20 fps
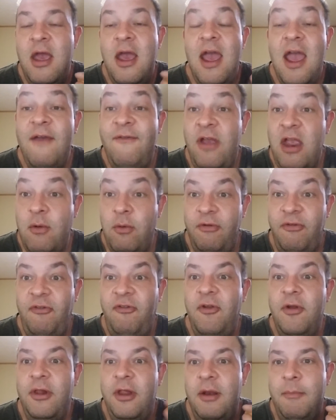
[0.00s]
if he was
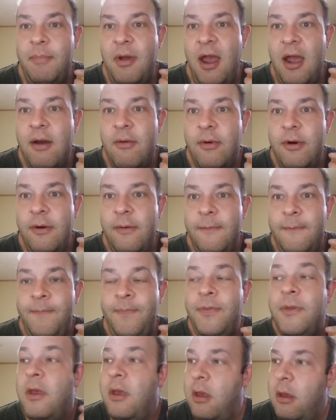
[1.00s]
still in power.
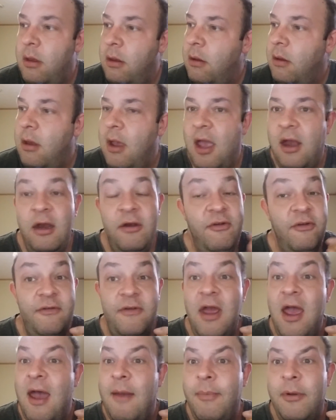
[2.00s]
And it just
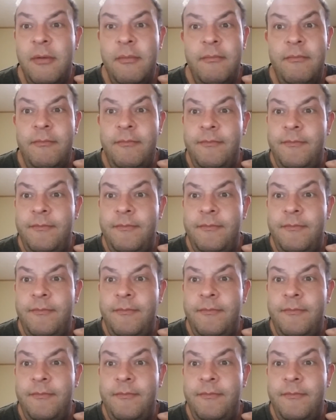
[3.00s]
happened.